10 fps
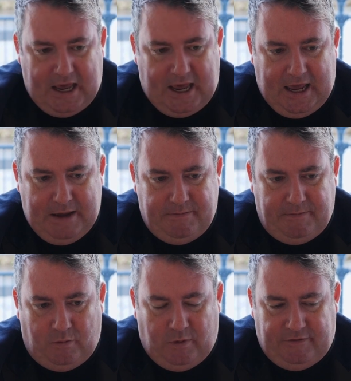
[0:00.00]

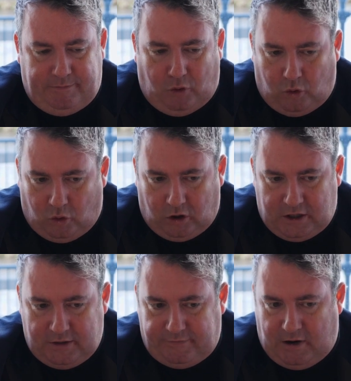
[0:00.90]
We have
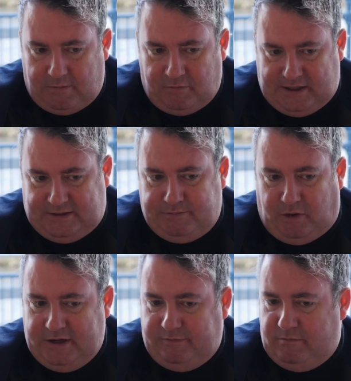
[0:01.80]
pork from Ross's
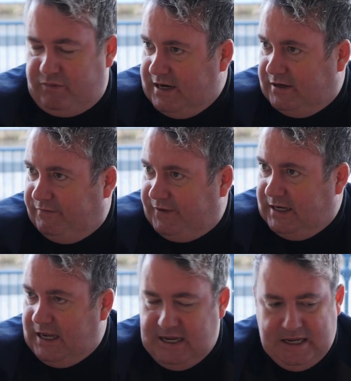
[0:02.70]
Point from Brendan
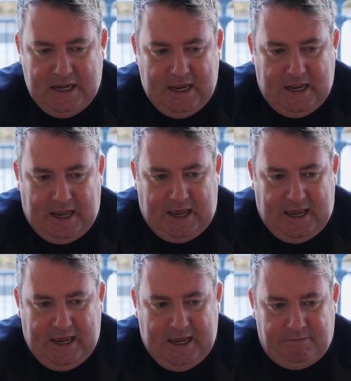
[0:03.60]
Feeney.
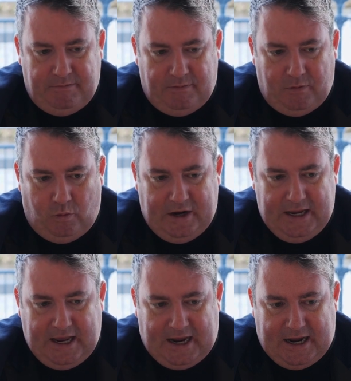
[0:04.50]

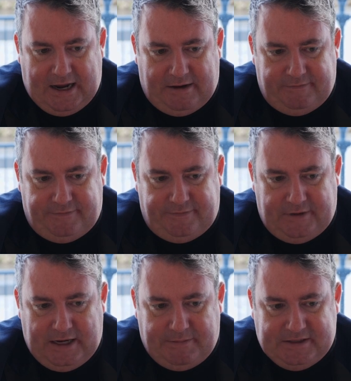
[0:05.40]
We have,
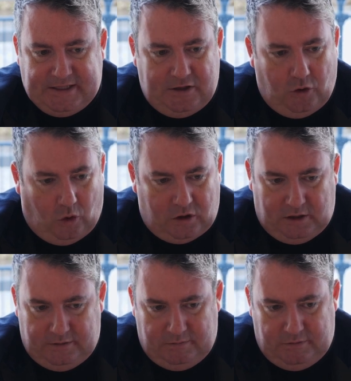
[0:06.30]

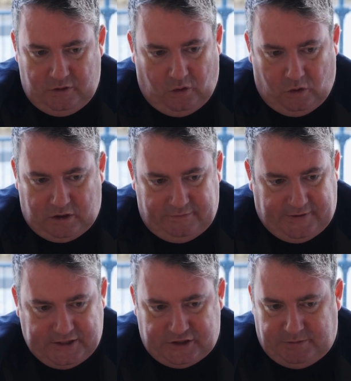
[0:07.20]
local
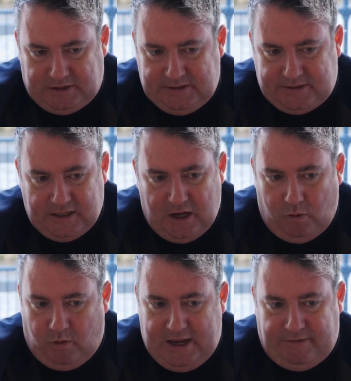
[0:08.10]
vegetables.
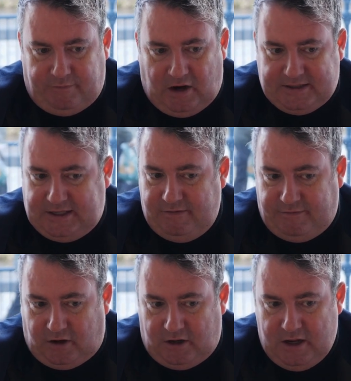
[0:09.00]
We have Ross
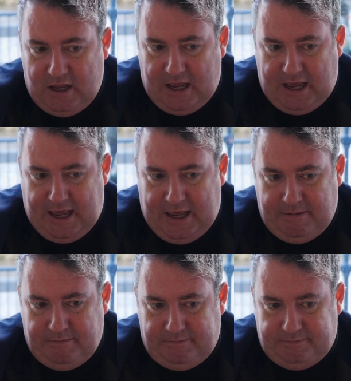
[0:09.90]
Inver,
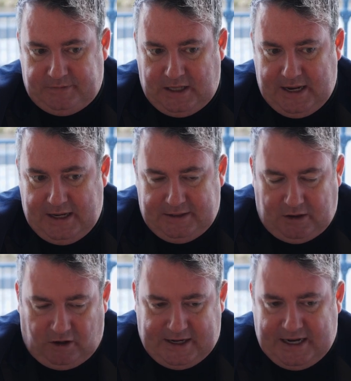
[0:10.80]
the
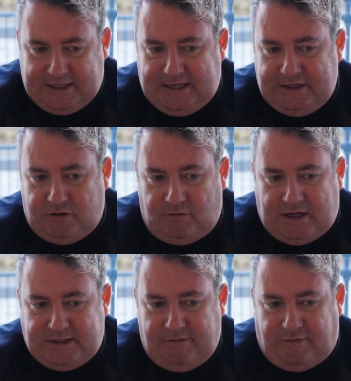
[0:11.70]
organic centre in
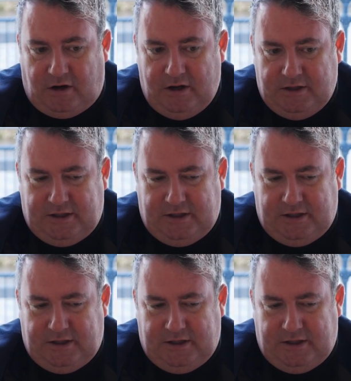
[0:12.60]
Ross Inver.